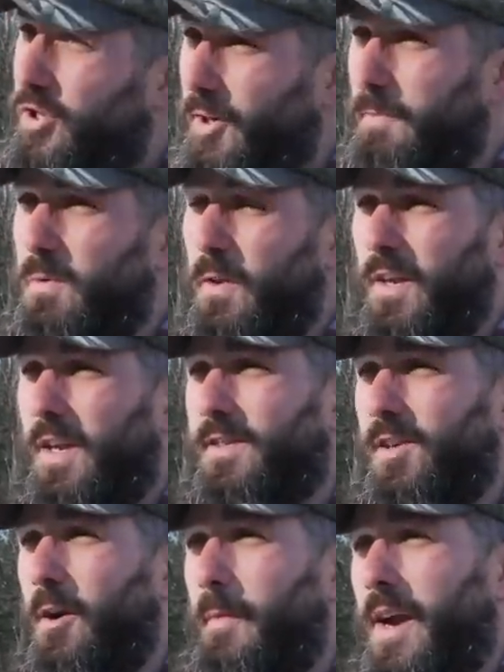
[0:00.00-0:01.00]
ships with an
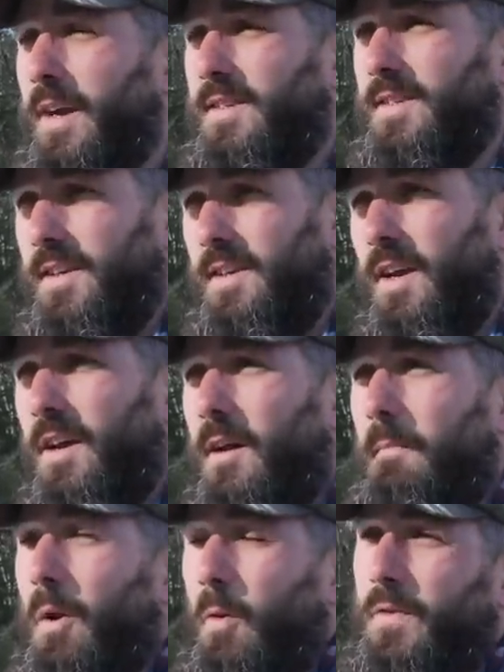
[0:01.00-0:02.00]
SR magazine,
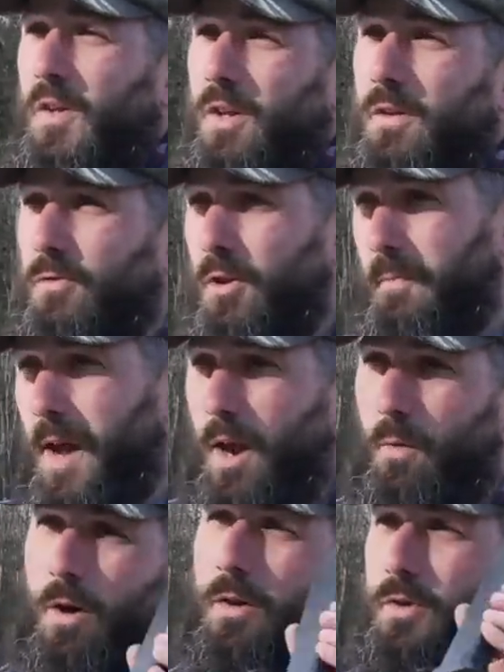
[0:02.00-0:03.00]
but with the included
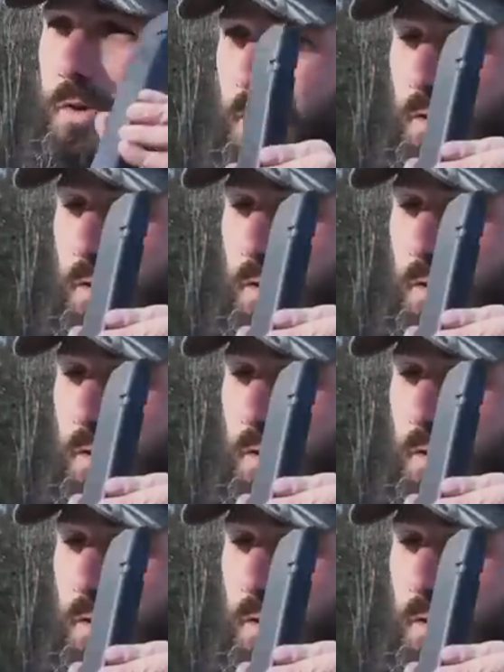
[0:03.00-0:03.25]
magwell, you can